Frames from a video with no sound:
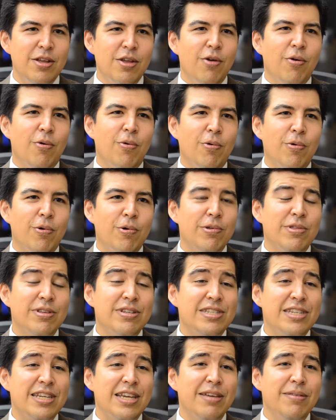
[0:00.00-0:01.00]
Or the
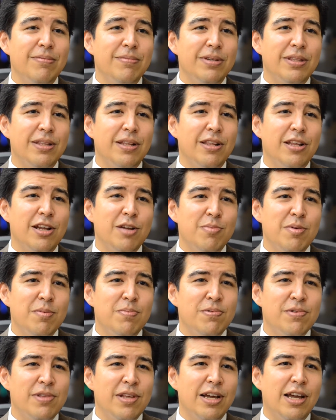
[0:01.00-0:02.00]
same with a lot of
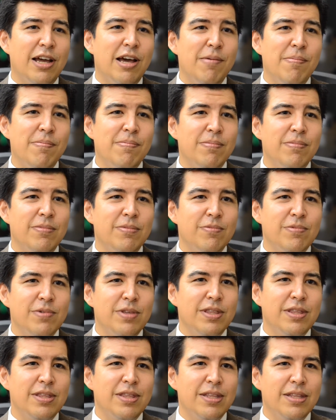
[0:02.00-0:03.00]
people that come
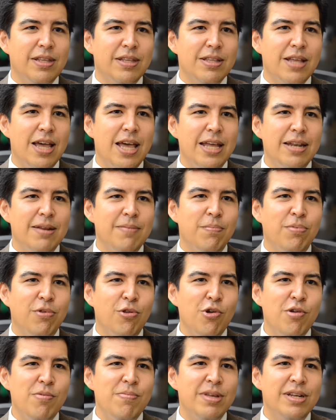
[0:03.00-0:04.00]
with an
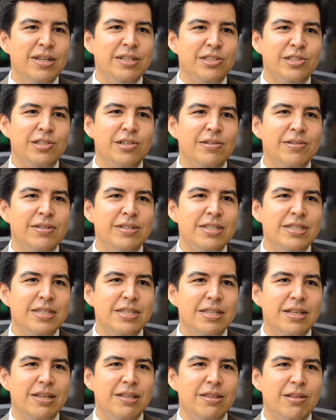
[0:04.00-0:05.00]
employment insurance,
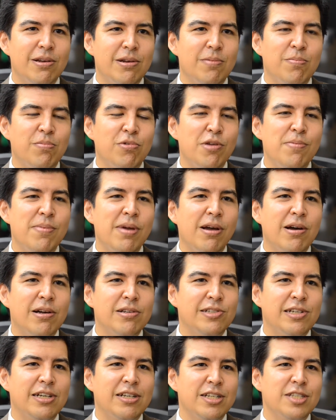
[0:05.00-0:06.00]
their employment
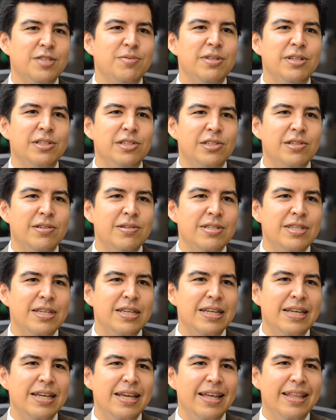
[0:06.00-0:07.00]
contract comes with insurance,
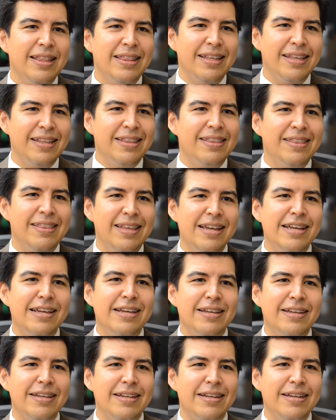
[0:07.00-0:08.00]
they
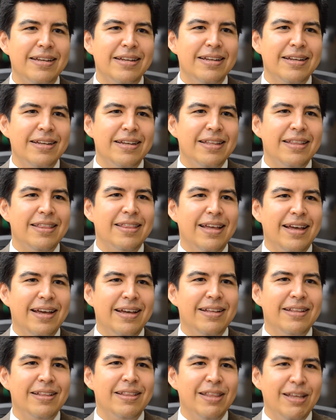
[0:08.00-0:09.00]
think
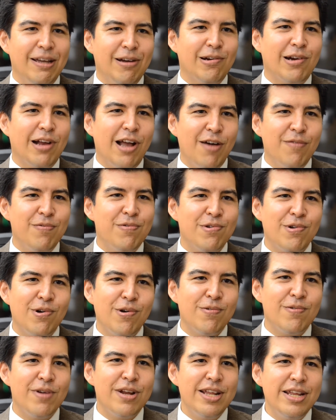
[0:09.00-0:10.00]
that they are covered
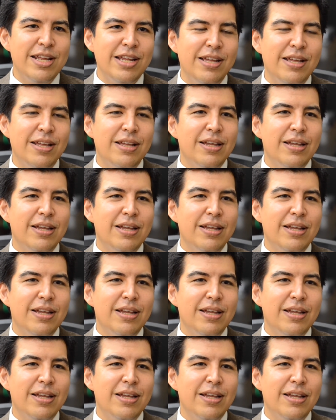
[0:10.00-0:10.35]
already.